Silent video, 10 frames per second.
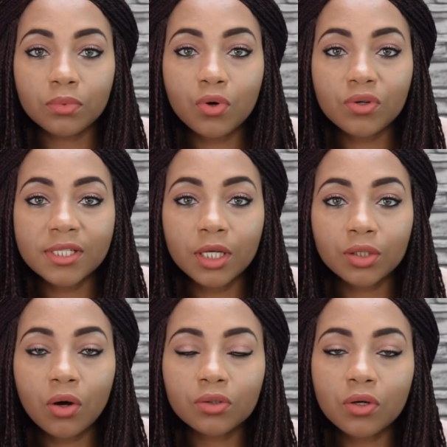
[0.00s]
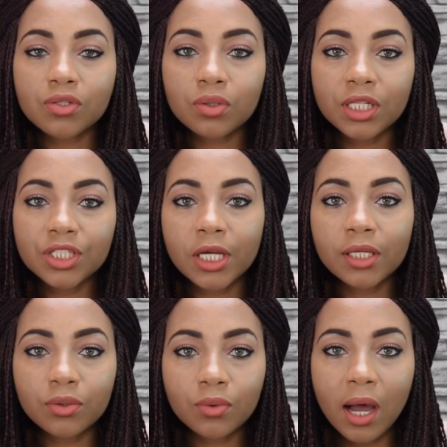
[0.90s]
go see a doctor so they
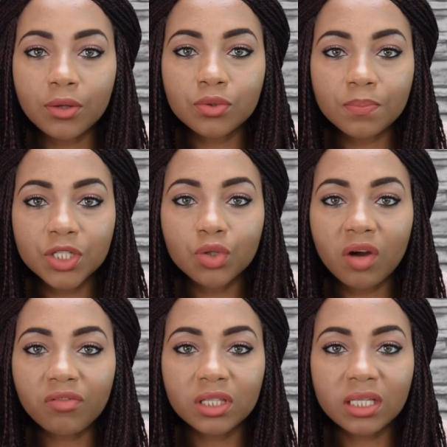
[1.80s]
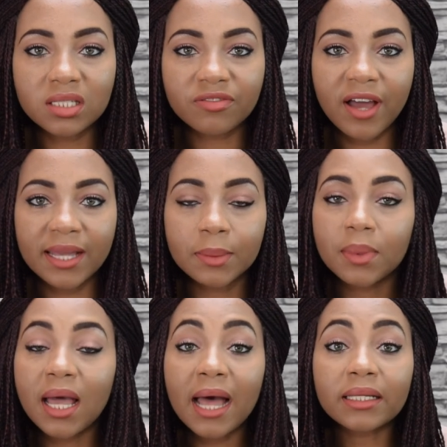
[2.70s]
check you out to make sure everything is fine.
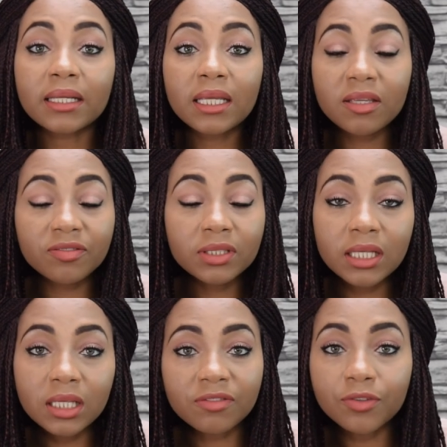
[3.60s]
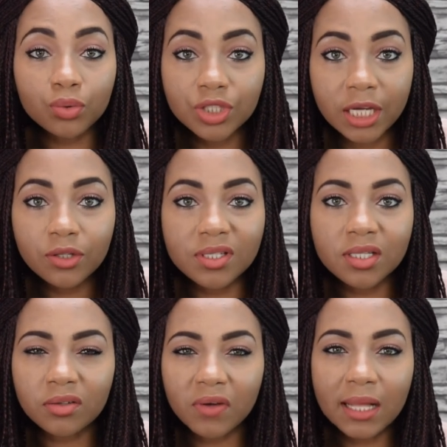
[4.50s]
And even if you check
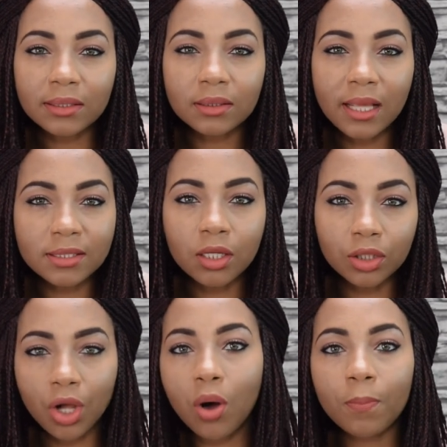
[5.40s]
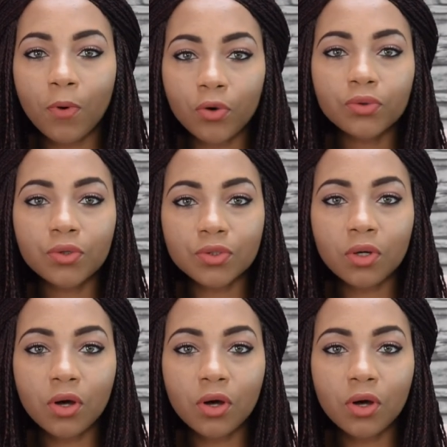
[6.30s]
yourself and there's a lump, or you go to the